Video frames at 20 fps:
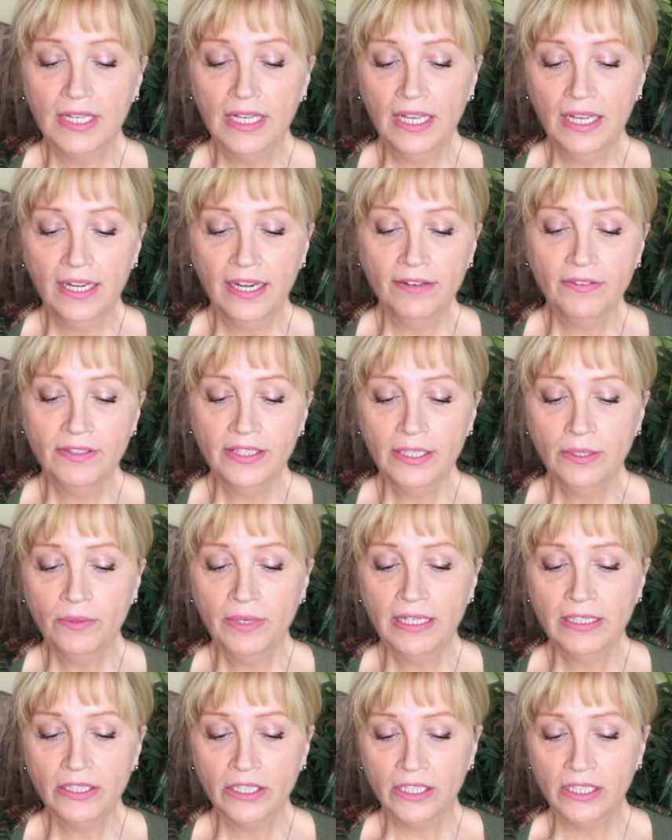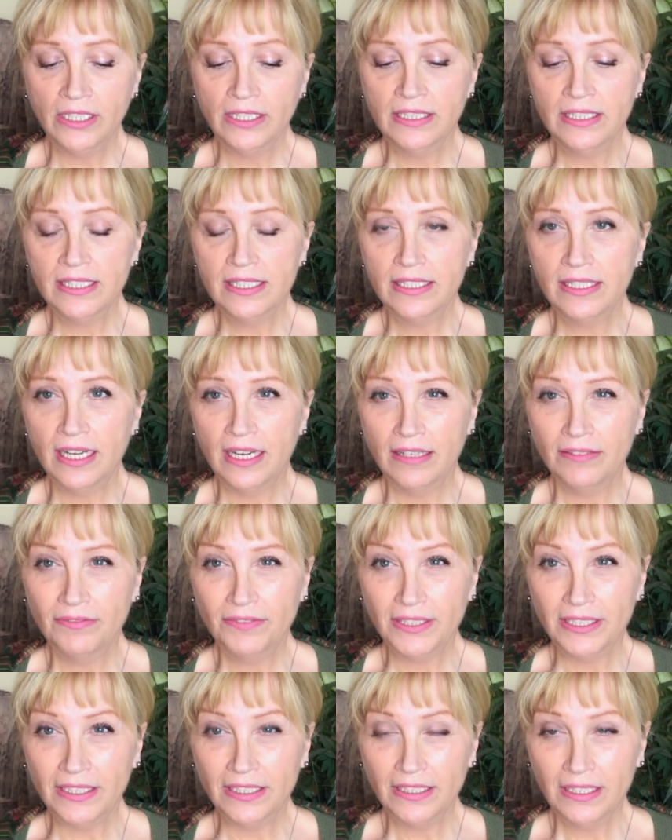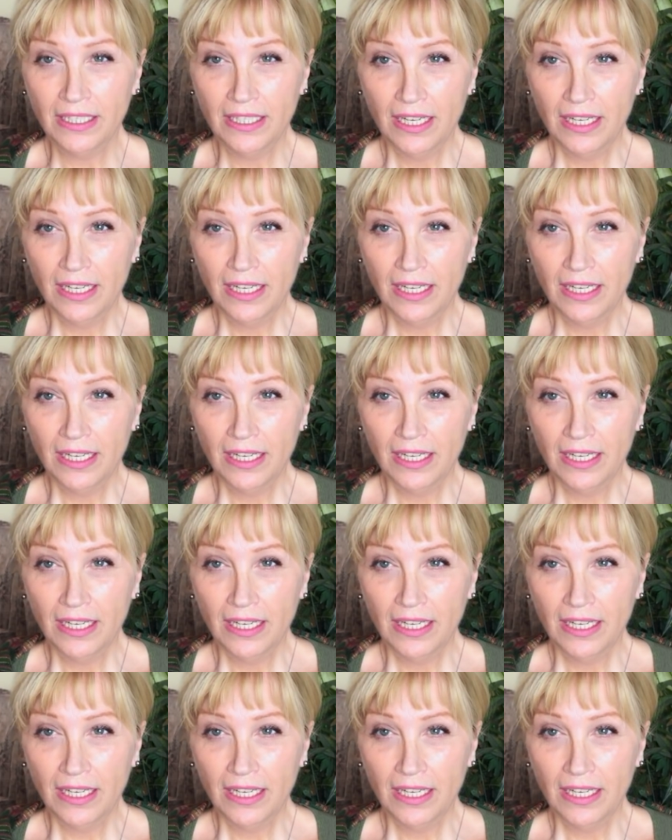and everything went good and stuff, and